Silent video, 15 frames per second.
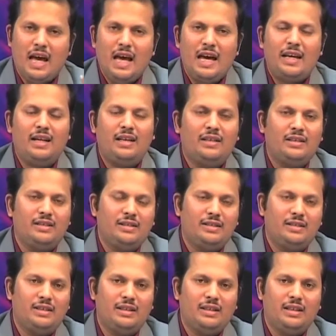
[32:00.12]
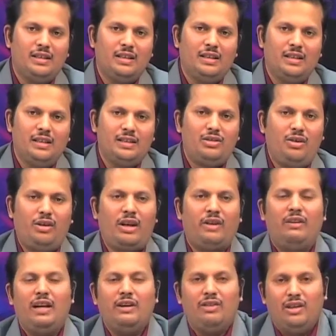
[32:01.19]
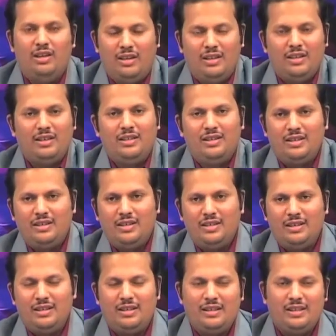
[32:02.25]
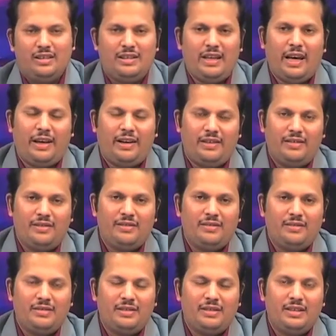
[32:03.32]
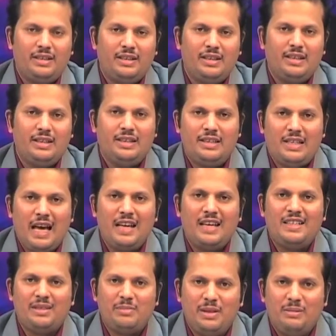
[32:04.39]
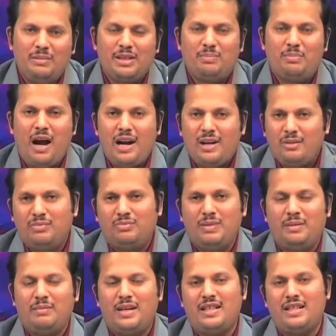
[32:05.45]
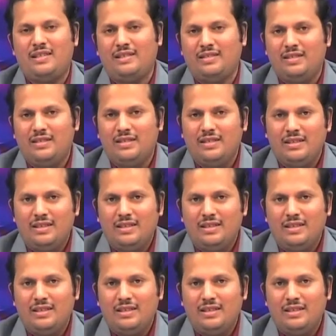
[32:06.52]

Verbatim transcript: desire is not available there, desire is very much part of my mental